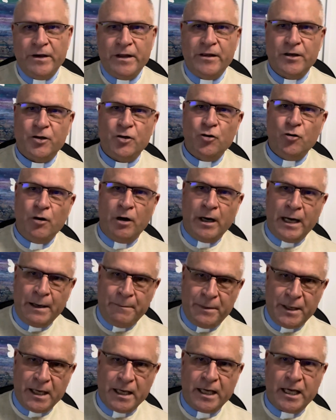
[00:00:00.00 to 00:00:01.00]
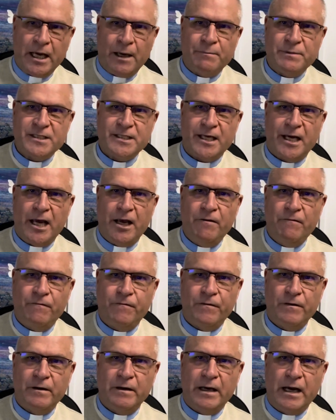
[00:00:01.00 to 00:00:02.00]
that you are being kept
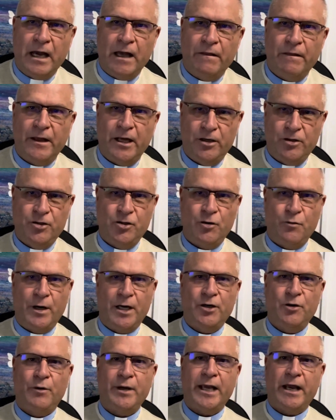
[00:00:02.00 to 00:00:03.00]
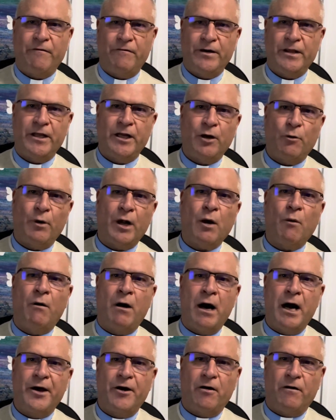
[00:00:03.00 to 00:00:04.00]
safe and that you are doing everything
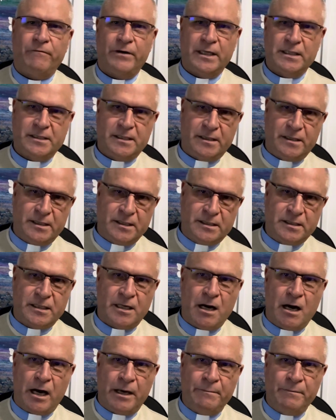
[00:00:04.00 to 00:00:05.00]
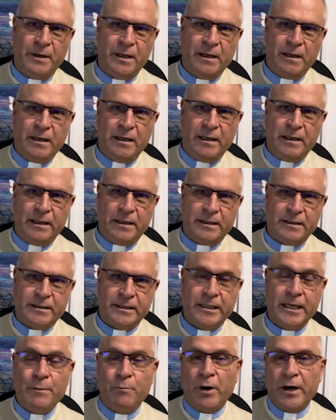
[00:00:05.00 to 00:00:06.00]
required of us at this time to
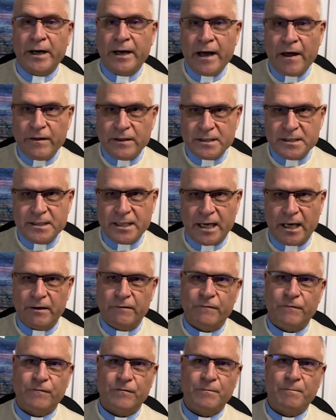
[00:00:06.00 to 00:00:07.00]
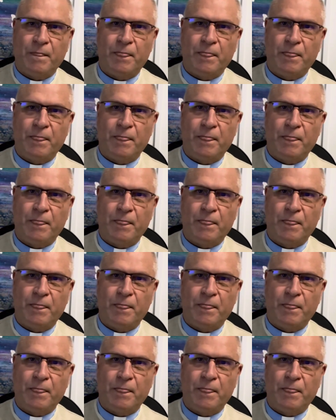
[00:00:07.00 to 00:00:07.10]
keep one another safe.